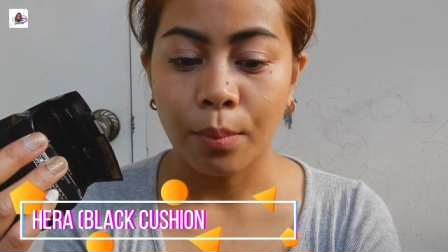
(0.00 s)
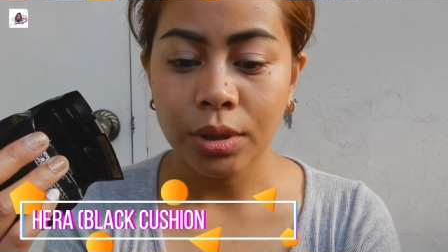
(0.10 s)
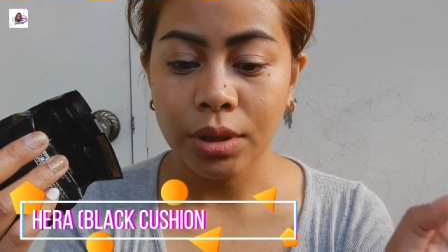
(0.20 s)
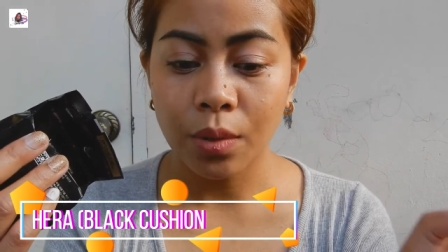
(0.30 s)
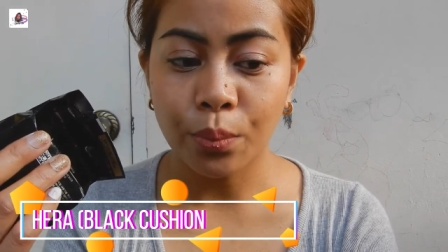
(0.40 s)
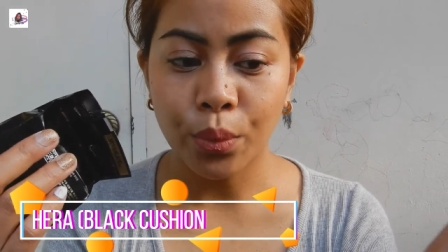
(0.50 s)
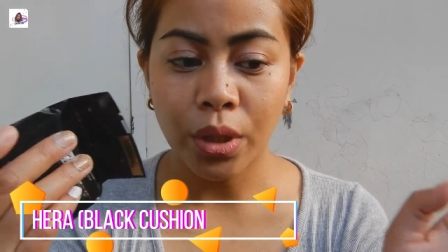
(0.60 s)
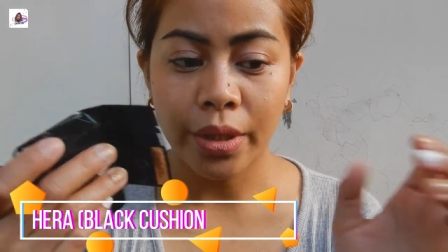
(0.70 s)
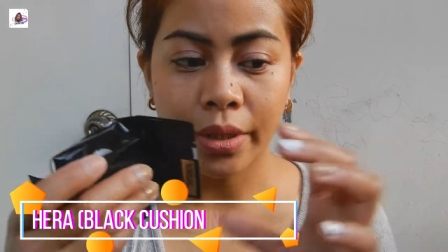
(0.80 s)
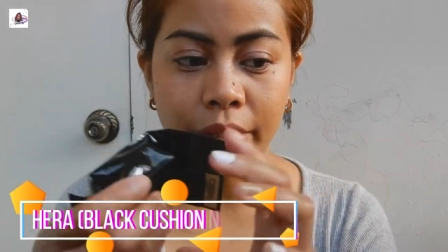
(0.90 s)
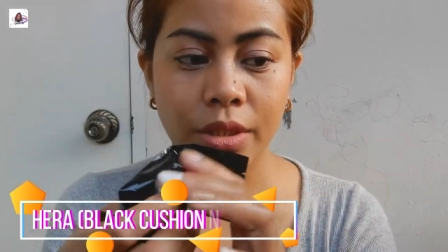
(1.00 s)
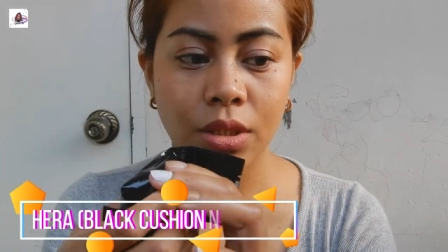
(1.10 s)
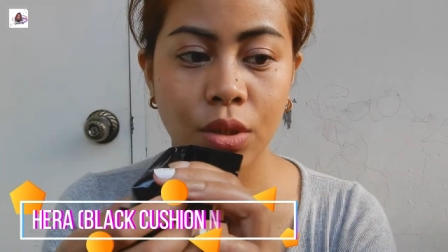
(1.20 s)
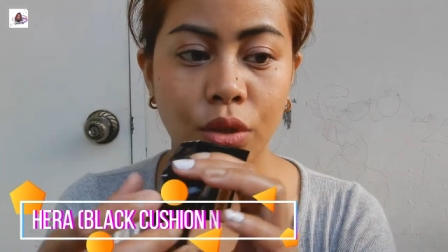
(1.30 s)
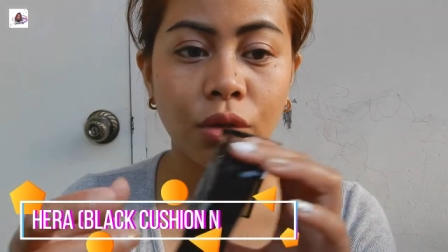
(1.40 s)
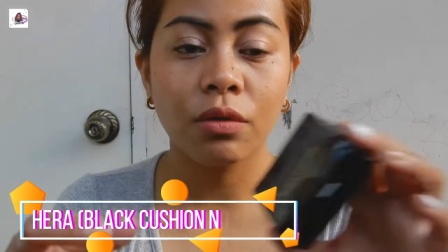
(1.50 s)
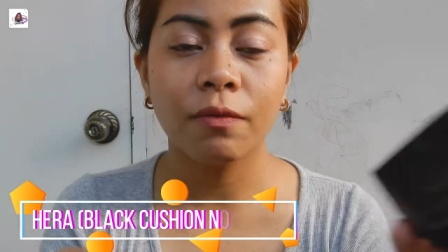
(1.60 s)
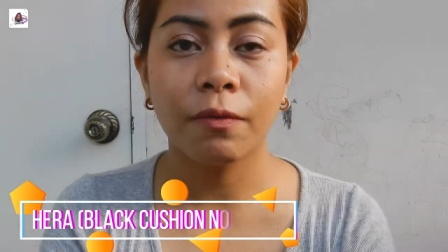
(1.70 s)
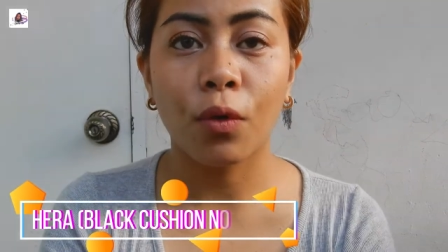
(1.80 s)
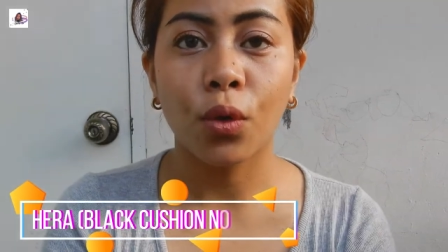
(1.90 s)
But that product is
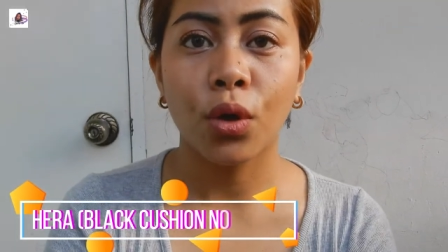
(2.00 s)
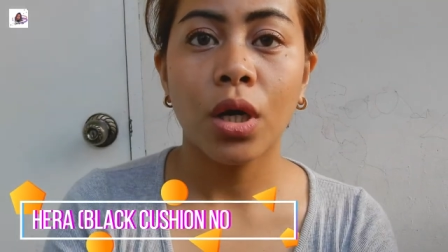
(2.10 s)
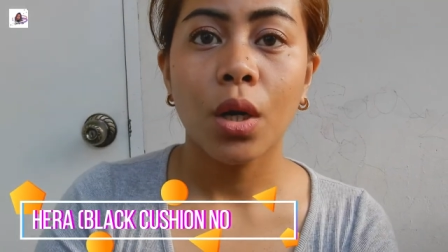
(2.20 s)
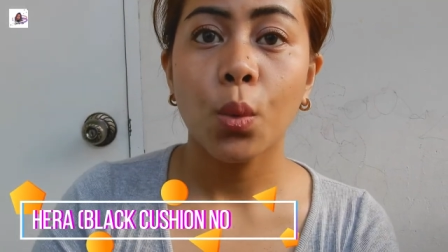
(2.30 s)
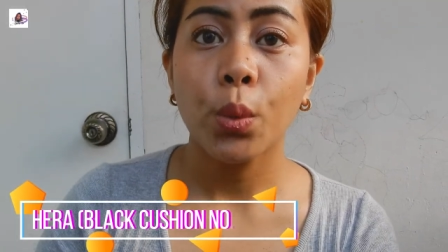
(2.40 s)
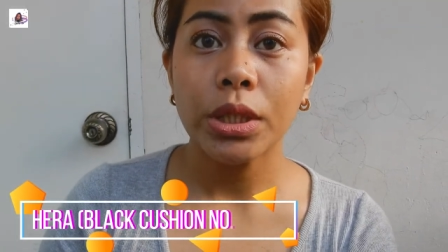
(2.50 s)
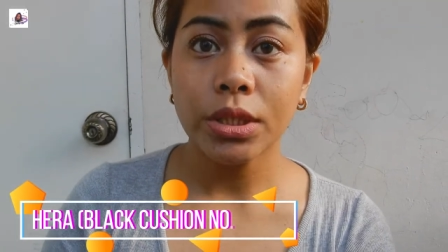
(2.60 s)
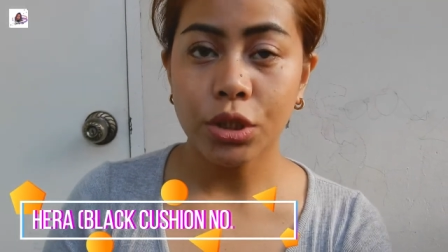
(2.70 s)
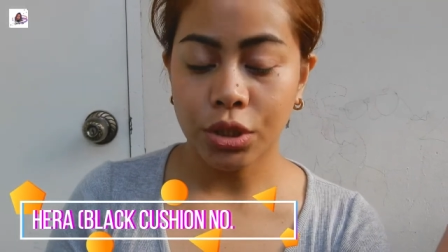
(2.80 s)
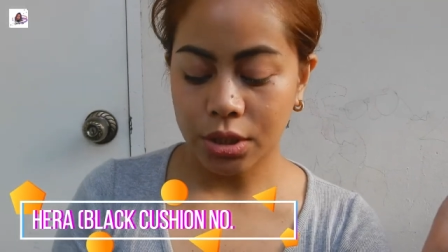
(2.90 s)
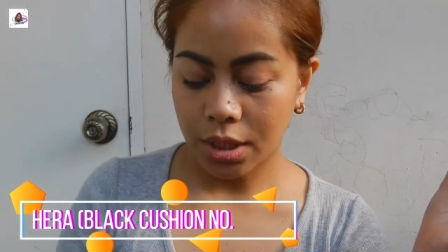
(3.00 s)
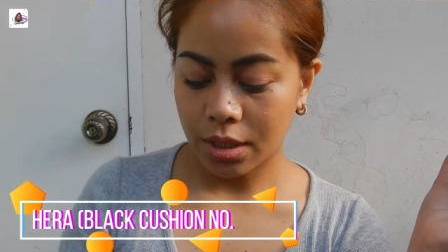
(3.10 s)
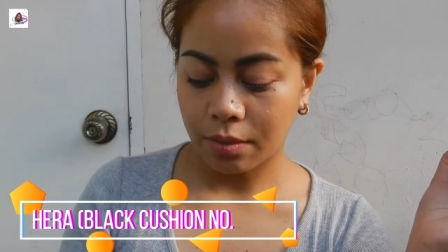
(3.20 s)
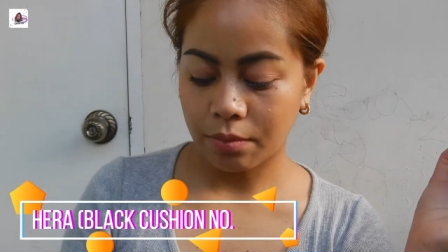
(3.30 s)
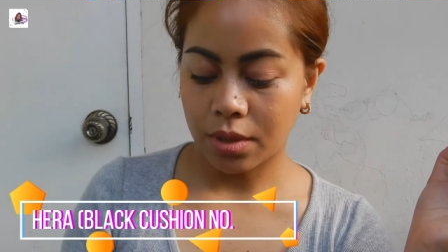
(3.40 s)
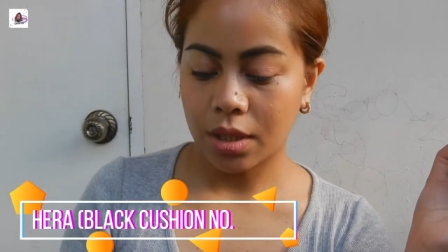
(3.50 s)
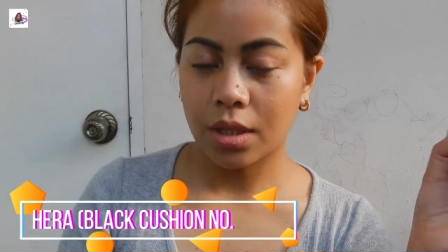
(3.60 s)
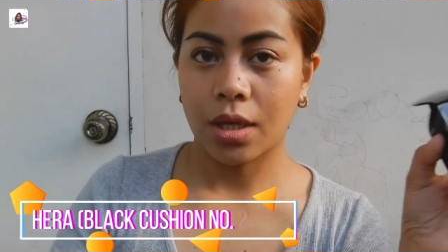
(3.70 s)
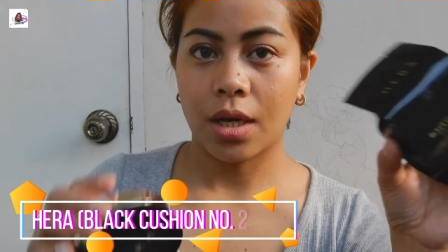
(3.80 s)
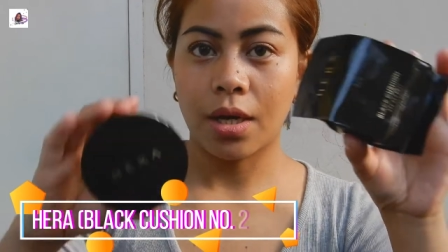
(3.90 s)
good for winter time
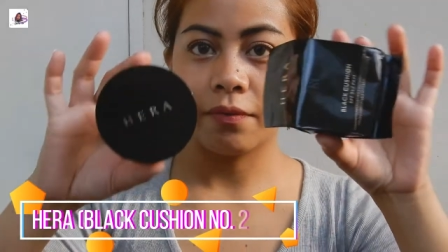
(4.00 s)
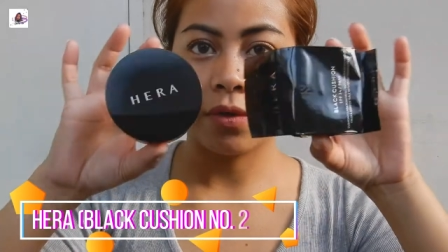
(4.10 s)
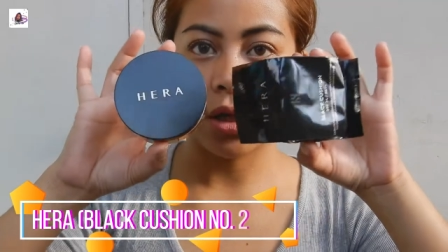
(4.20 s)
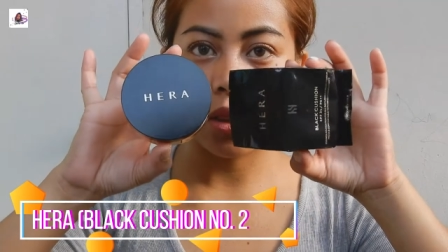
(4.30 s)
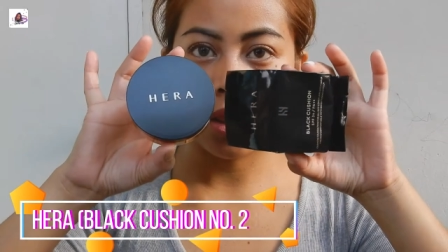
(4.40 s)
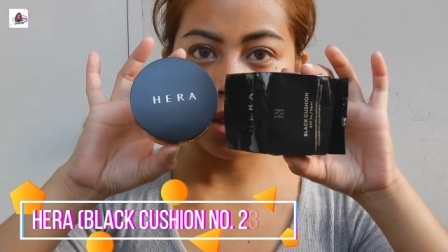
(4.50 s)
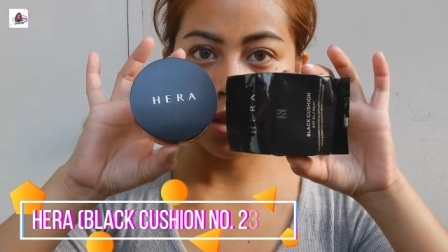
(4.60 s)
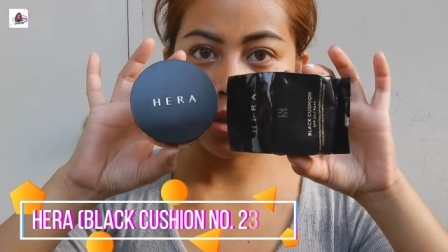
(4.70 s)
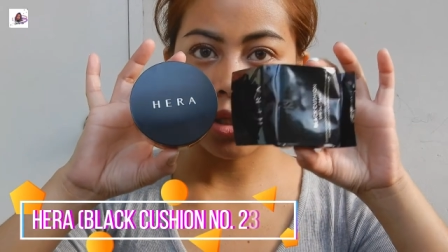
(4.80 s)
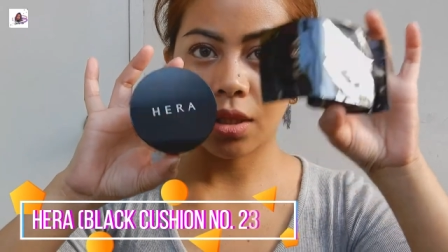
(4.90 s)
and I've got this.